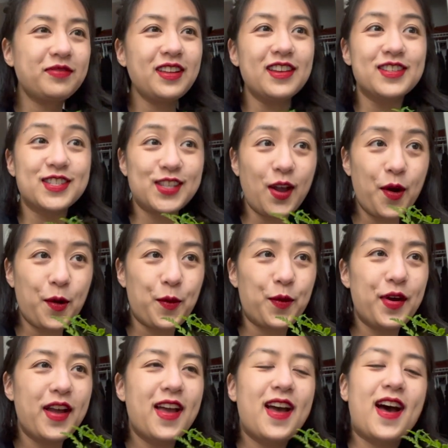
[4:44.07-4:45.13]
So
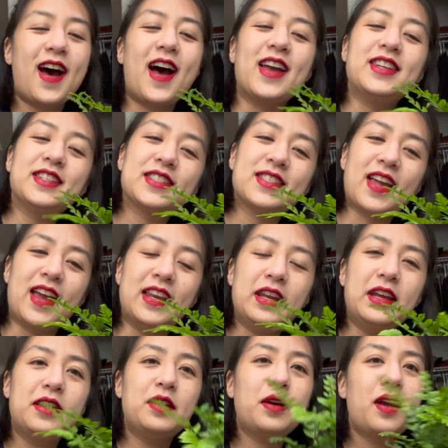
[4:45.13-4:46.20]
I
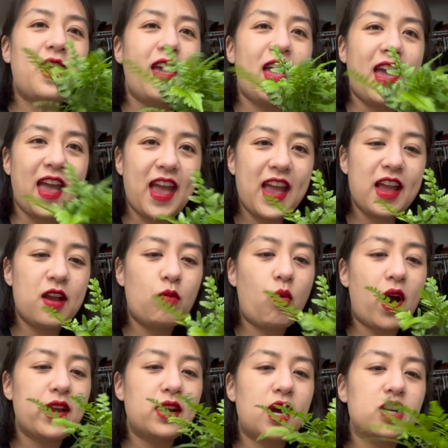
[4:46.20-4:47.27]
decided, hey,
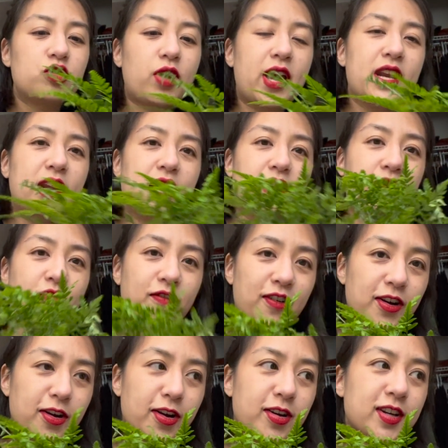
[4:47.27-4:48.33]
why not try to get a
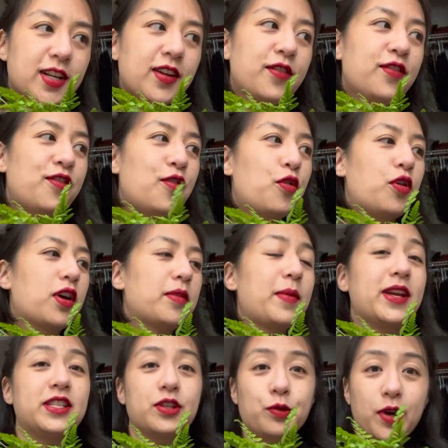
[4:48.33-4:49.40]
fern for
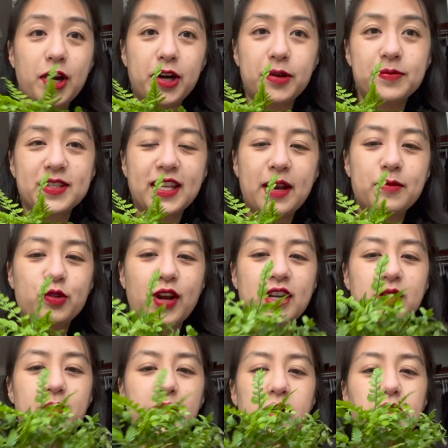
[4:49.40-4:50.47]
my terrariums that I'm trying to
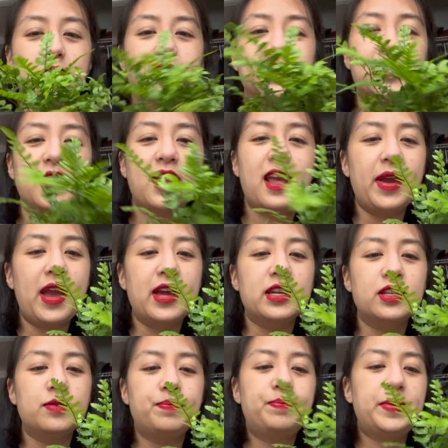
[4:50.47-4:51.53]
build,
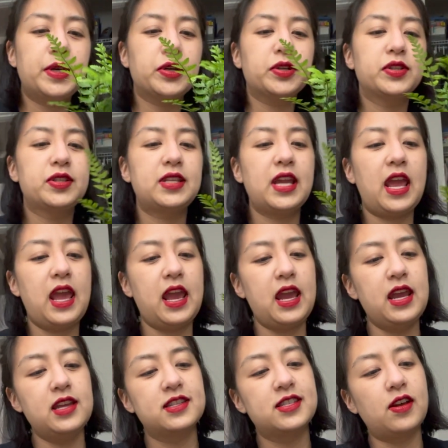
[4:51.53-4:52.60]
and build
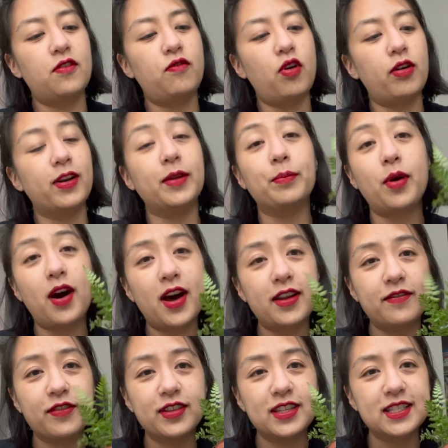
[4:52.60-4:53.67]
a self-watering
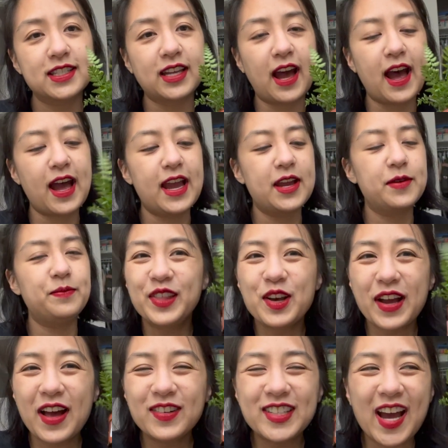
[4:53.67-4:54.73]
pot for this guy. Look
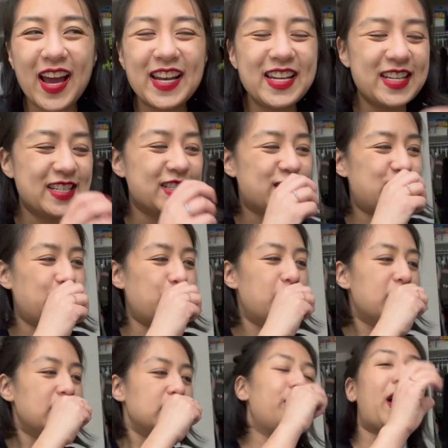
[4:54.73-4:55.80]
how tiny he is too.
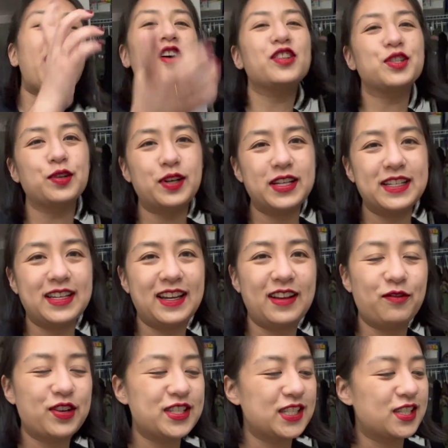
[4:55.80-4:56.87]
I also couldn't
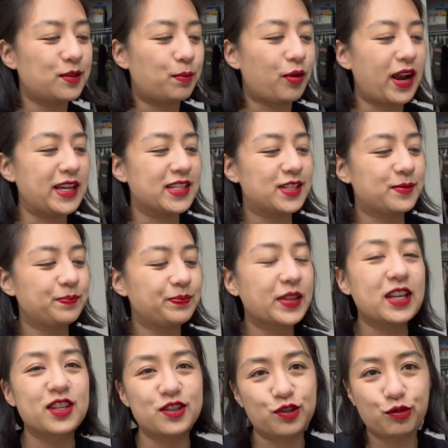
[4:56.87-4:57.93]
resist the price. It
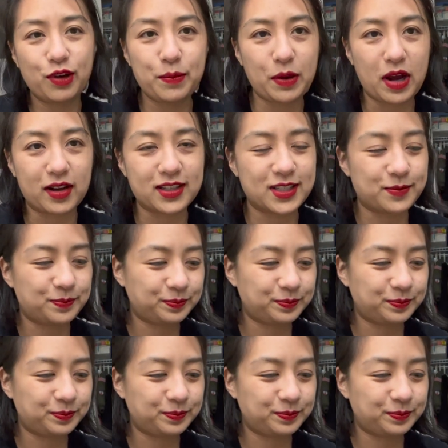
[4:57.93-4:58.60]
was $3.